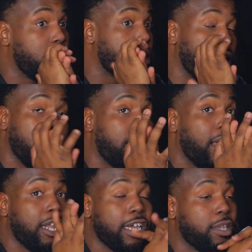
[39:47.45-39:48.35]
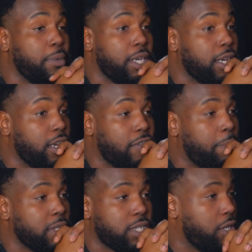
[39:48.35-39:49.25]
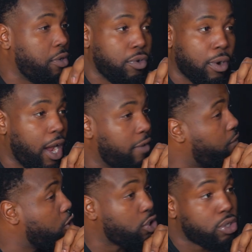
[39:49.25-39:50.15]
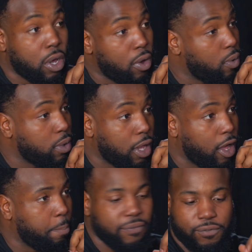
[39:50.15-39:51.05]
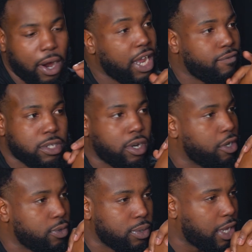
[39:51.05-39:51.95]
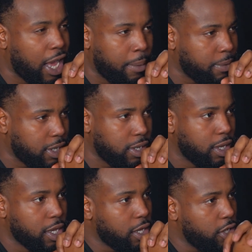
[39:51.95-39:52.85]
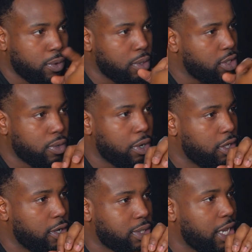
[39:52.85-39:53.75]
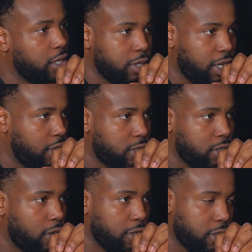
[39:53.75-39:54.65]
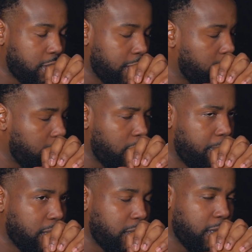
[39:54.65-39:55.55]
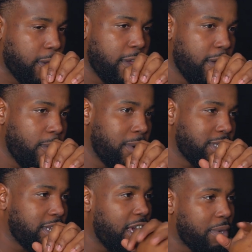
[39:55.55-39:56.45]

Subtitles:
like kind of like the beginning of I've been seeing you grind for so long. Before I even started doing comedy, you was doing your Tayler Eats. You know, your Tayler, I think, what's the name?